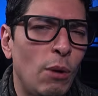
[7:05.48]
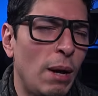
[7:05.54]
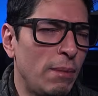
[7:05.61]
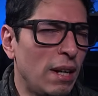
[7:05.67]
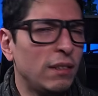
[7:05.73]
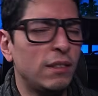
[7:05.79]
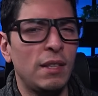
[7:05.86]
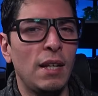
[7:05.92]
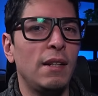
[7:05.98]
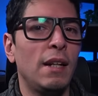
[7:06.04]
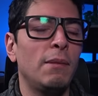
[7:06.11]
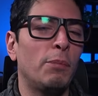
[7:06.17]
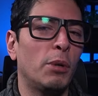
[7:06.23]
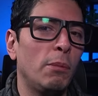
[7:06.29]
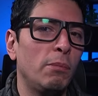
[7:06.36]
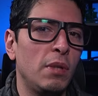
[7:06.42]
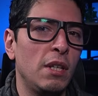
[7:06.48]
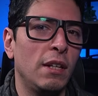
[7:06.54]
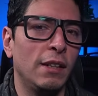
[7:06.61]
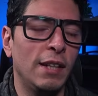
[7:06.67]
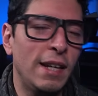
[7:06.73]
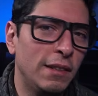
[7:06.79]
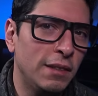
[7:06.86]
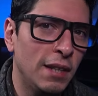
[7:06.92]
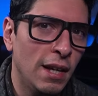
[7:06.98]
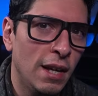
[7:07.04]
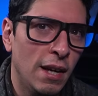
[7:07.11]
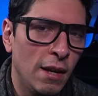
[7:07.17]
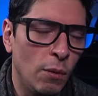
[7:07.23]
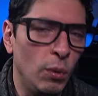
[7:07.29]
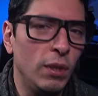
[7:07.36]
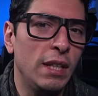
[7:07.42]
I'm not saying that prompting less
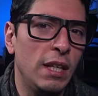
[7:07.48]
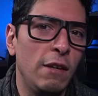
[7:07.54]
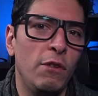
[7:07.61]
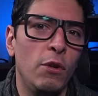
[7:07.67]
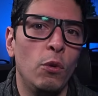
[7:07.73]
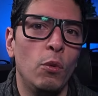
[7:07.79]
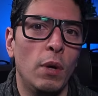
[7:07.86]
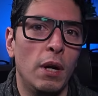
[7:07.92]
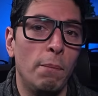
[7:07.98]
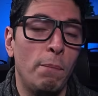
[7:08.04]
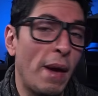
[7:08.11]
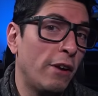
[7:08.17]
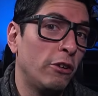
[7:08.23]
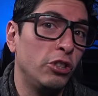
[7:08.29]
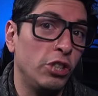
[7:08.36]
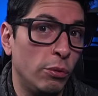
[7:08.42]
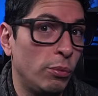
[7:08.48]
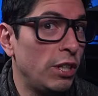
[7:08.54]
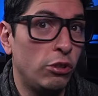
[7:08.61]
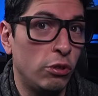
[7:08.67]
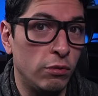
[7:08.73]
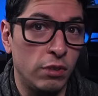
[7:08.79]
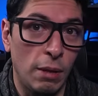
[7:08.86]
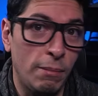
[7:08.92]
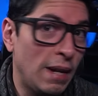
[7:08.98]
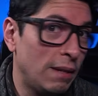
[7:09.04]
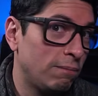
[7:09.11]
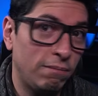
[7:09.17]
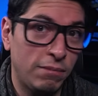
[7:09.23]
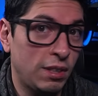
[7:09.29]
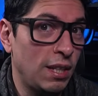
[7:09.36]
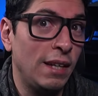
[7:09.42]
will give you a better generation, so I'm not
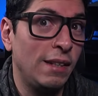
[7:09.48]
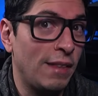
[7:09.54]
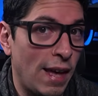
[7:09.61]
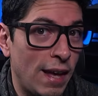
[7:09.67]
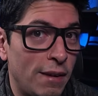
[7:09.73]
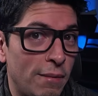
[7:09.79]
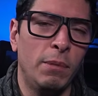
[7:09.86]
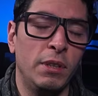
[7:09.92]
saying that.